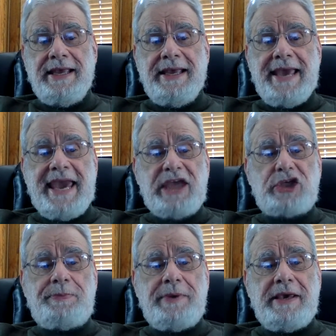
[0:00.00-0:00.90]

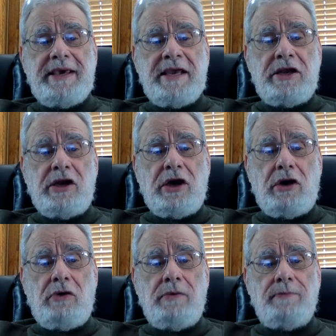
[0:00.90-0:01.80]
HP
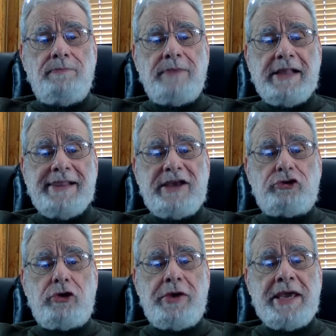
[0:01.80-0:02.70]
Indigo
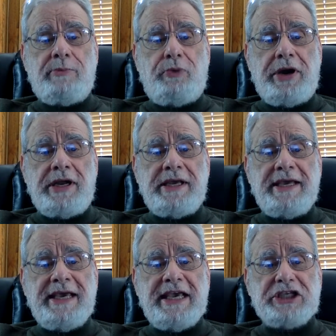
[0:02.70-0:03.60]
electro ink printing
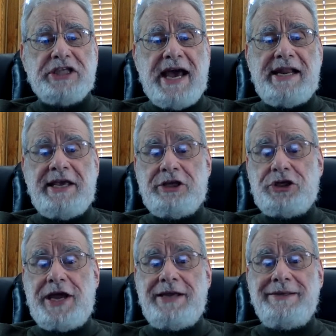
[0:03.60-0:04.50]
is not
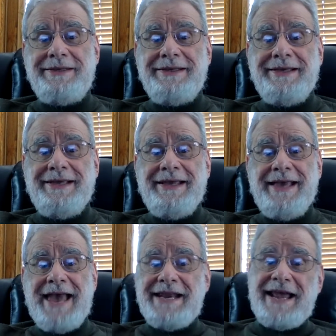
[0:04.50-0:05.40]
inkjet
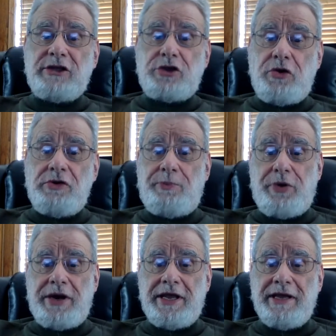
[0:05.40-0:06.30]
and not toner
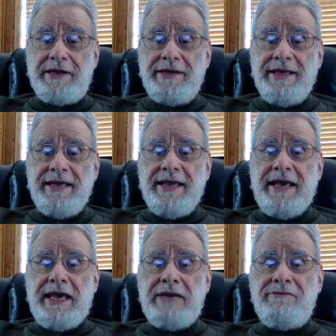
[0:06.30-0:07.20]
printing.
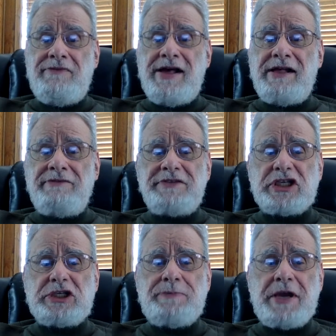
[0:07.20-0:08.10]
It involves a
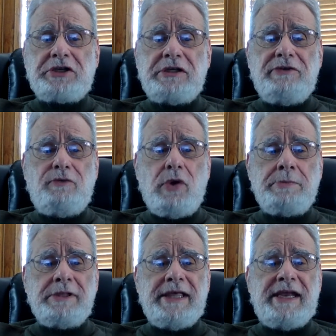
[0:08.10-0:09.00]
specially
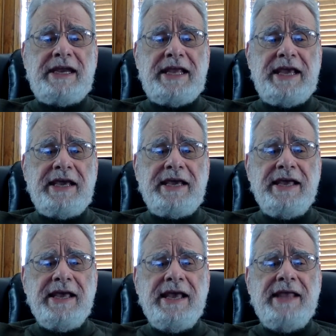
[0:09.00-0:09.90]
formulated ink
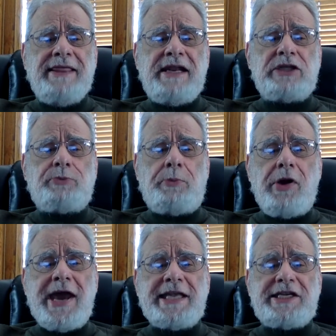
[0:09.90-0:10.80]
that is
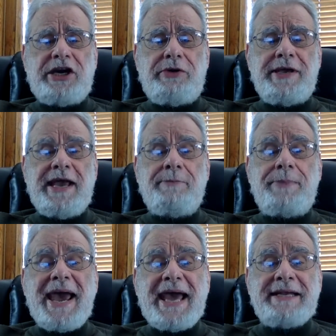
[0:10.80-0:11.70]
proprietary and
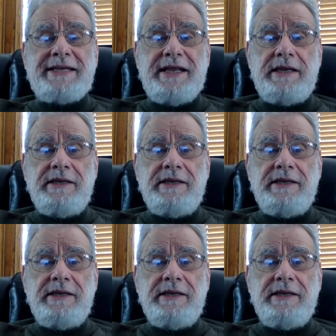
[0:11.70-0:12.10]
patented.